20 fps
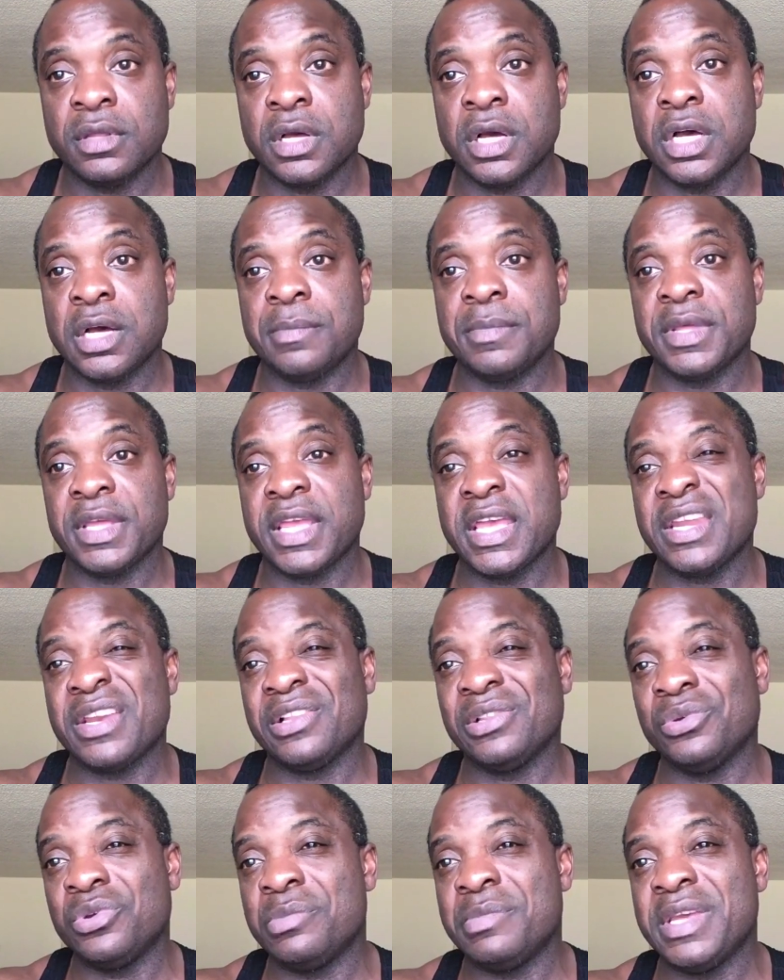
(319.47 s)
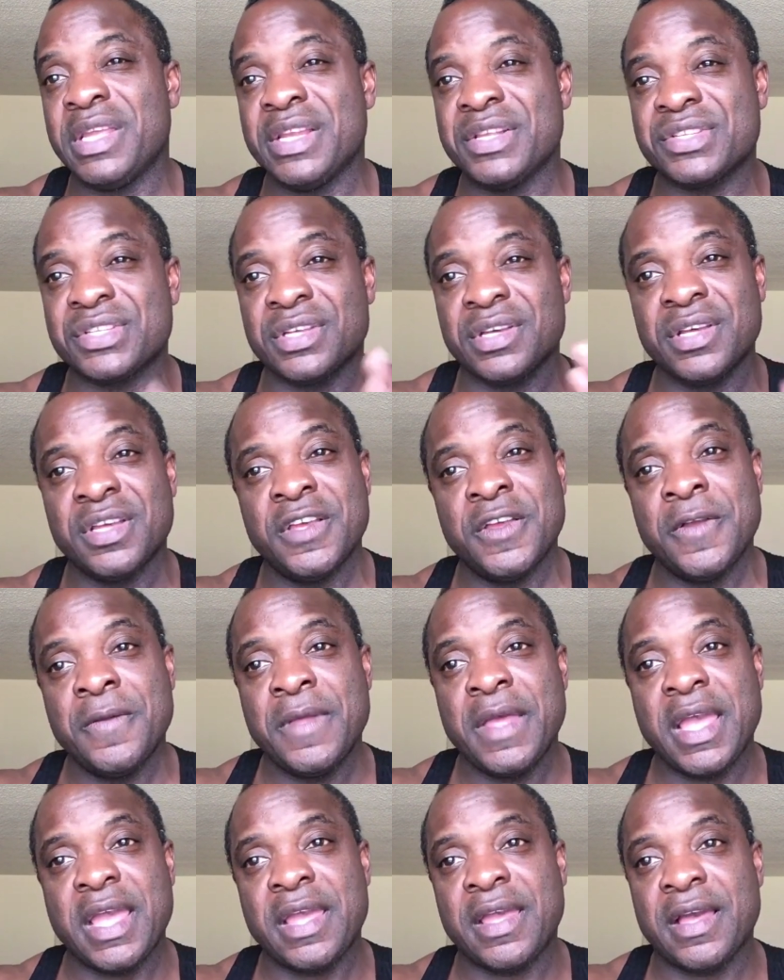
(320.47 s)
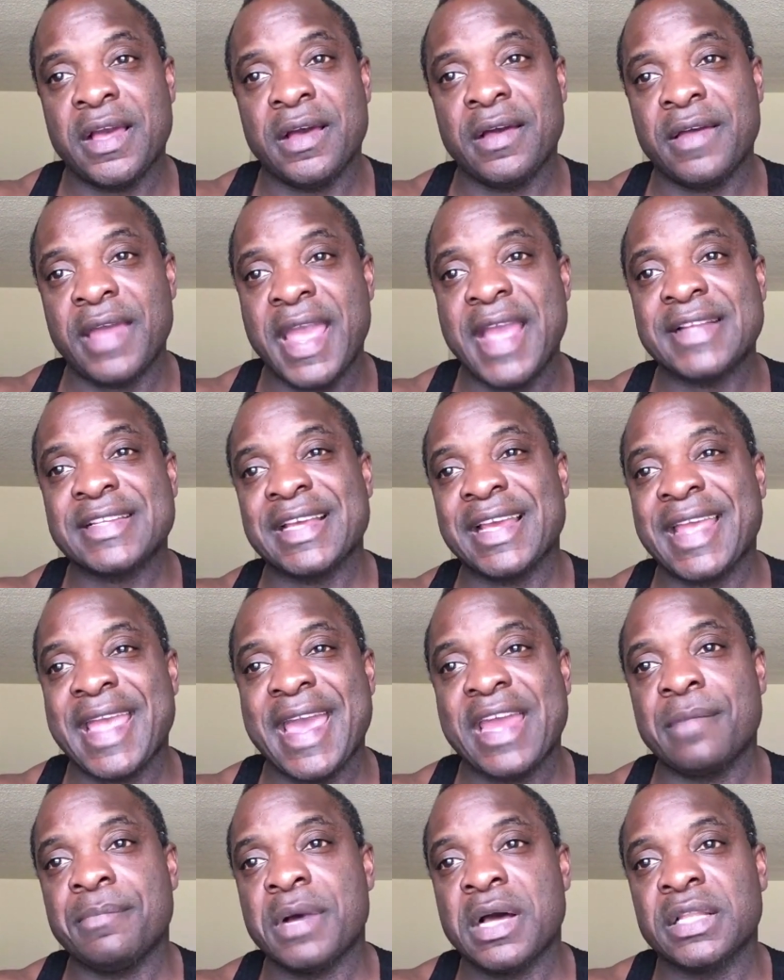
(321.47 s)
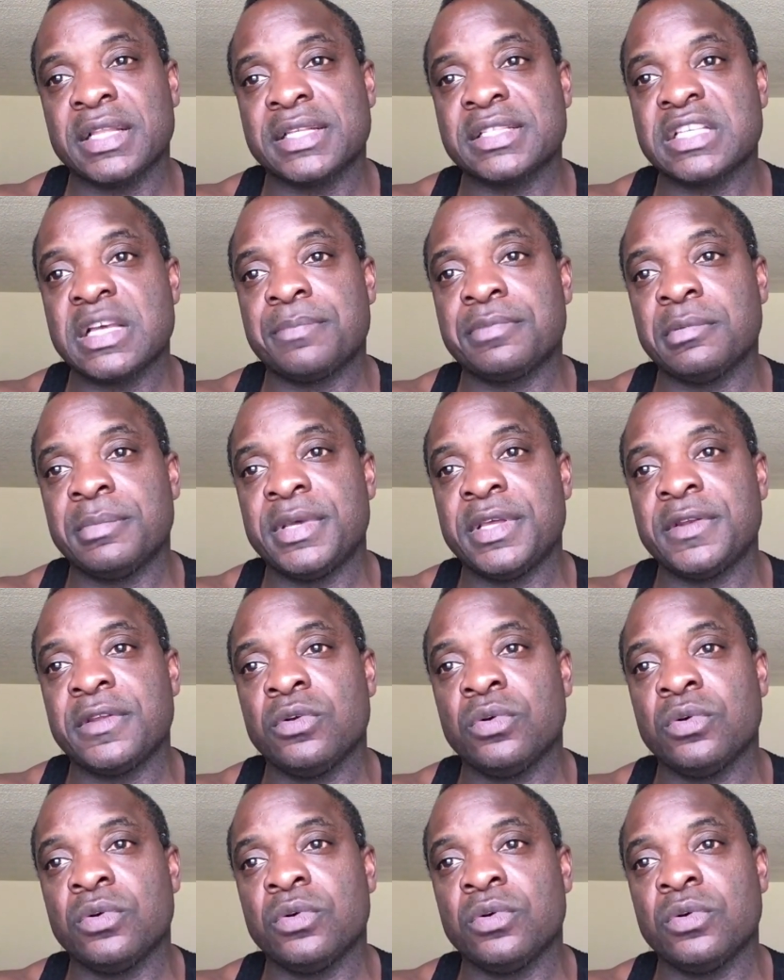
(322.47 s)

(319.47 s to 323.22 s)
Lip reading: Again, glutamine is a anti-catabolic supplement.